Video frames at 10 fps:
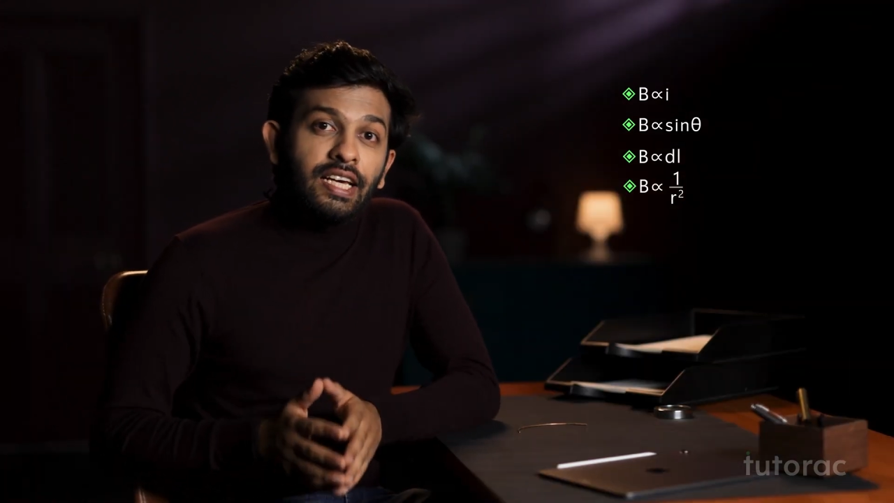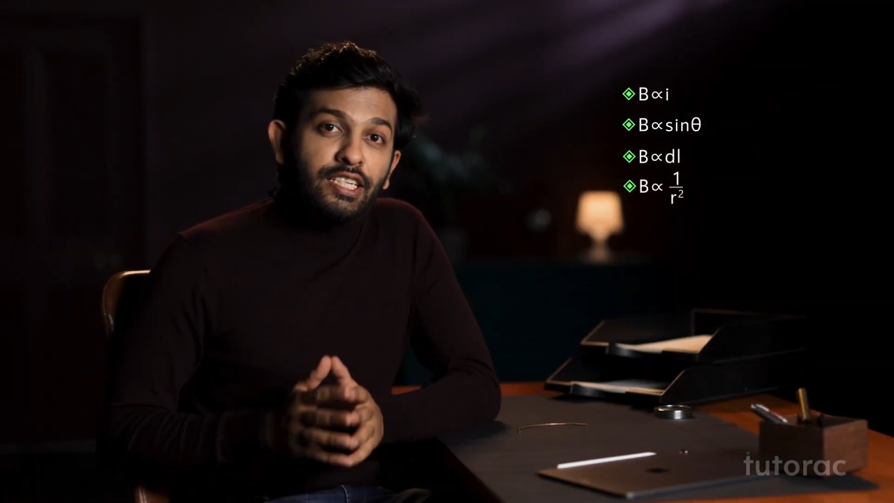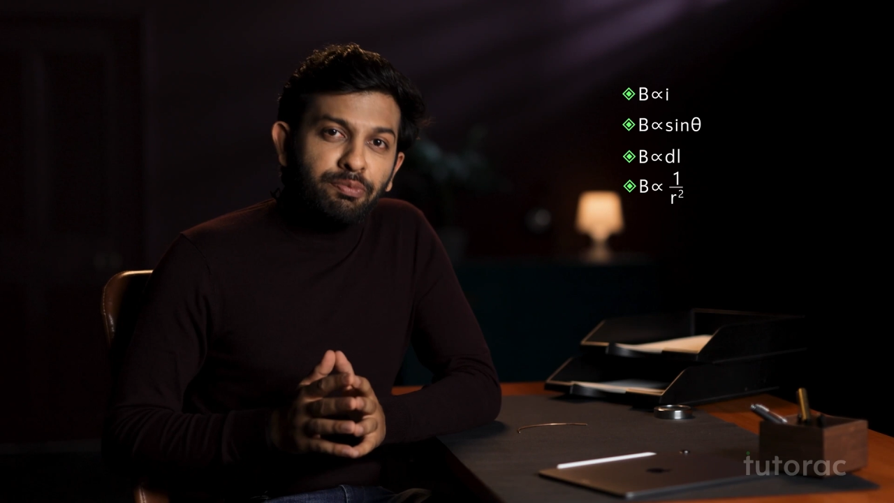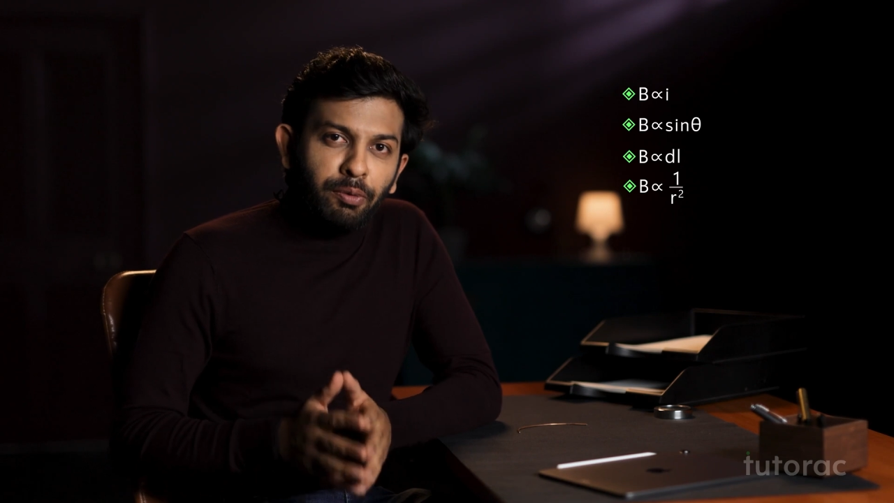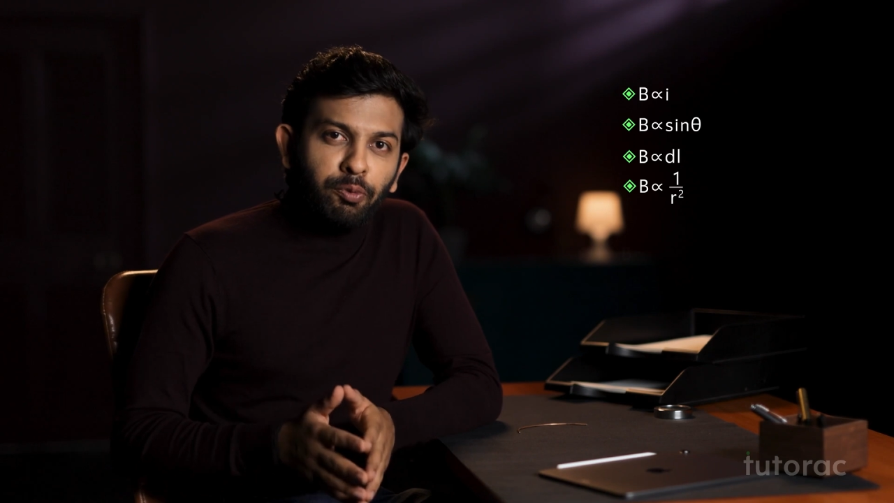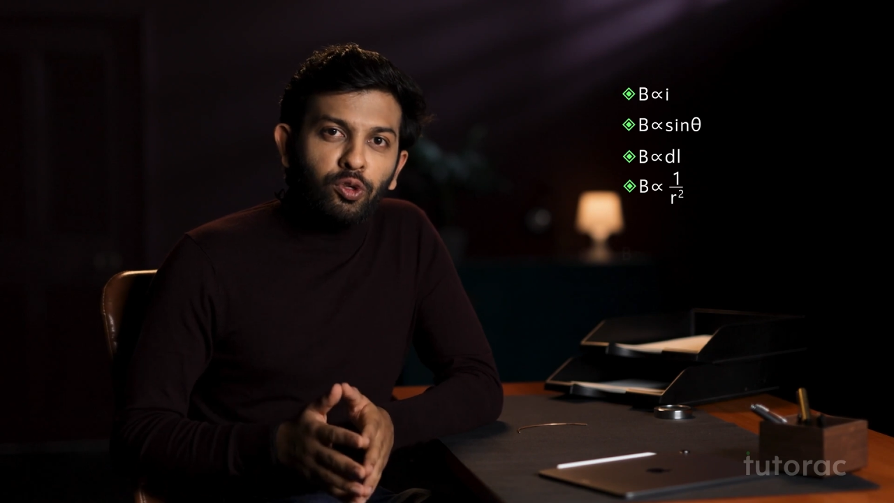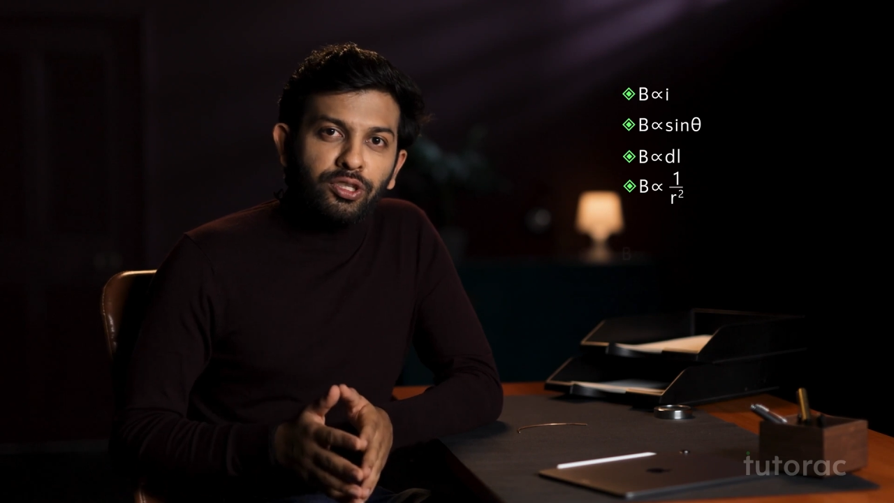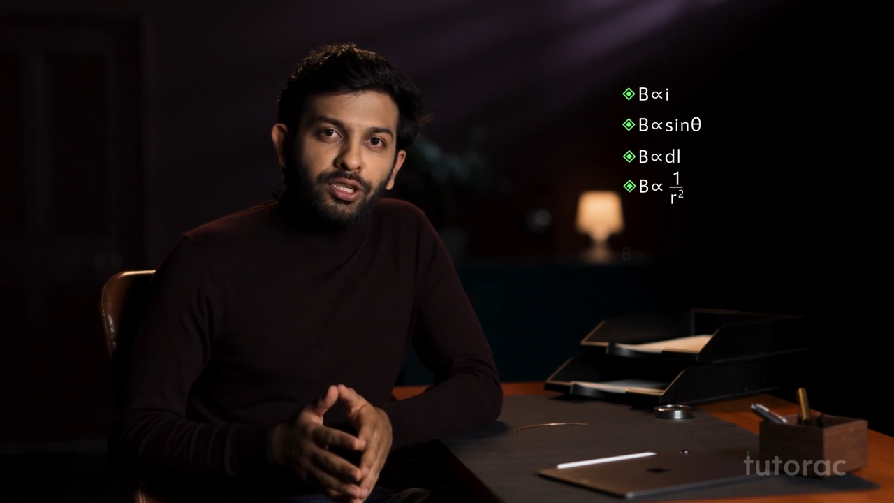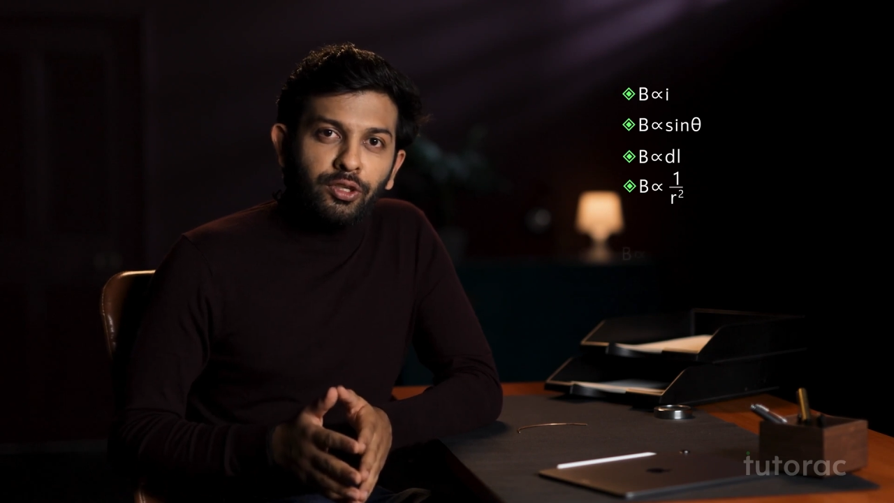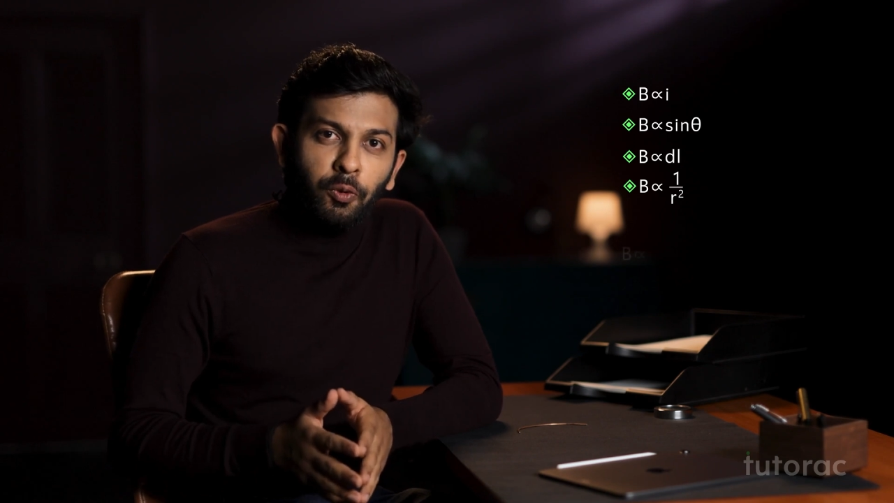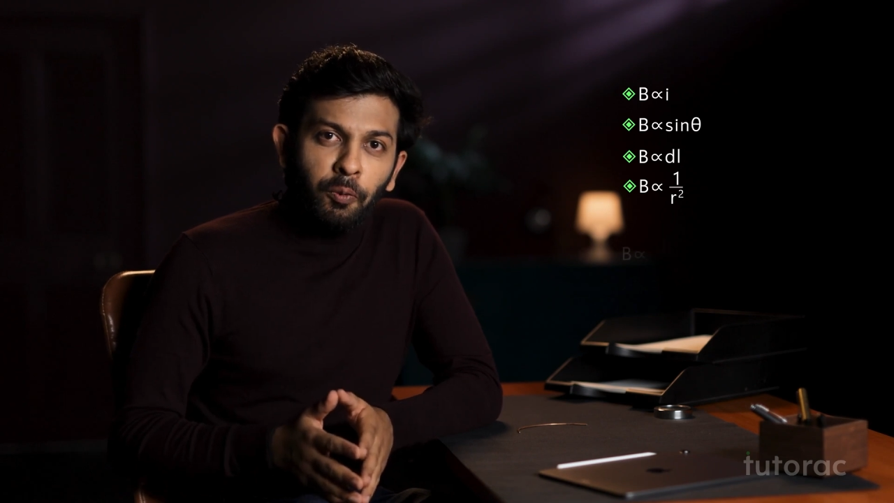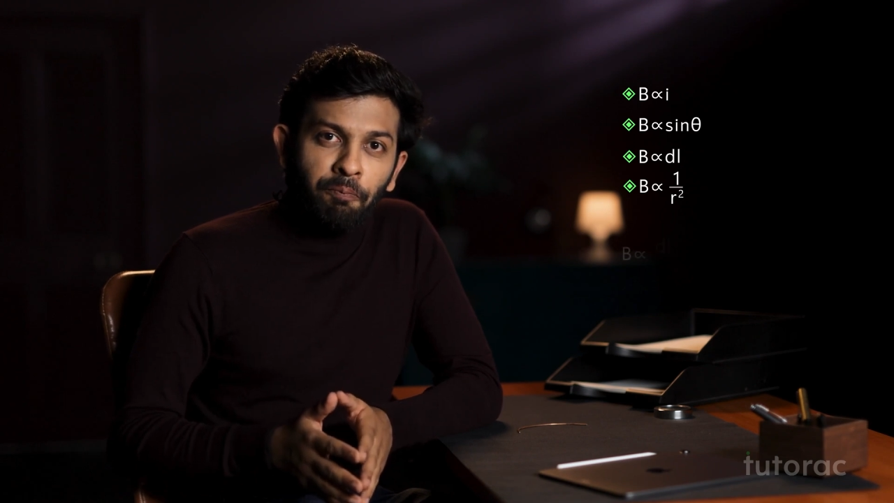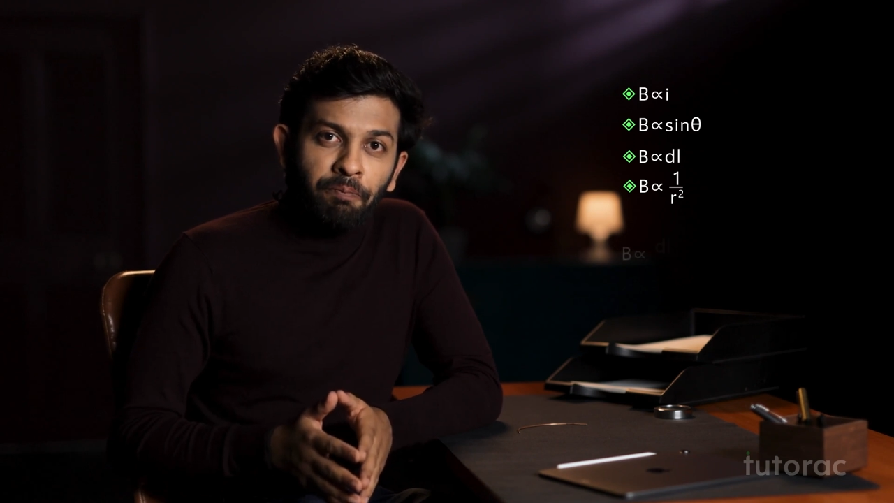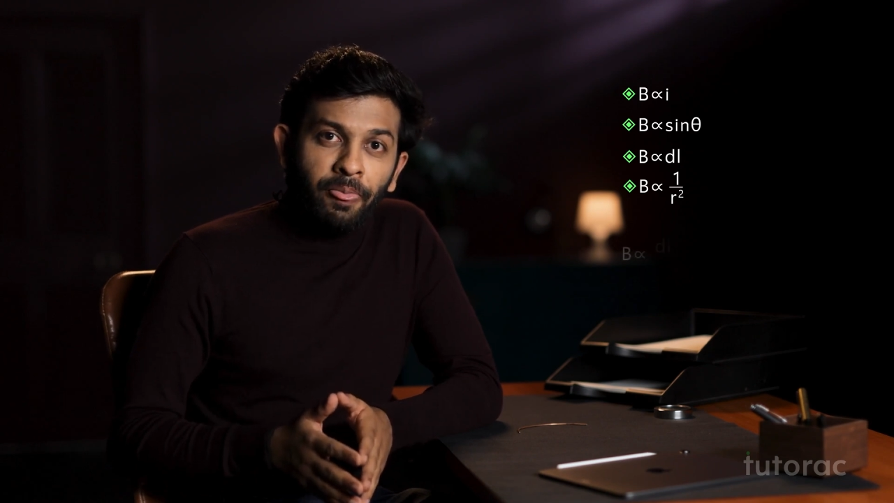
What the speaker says: is proportional to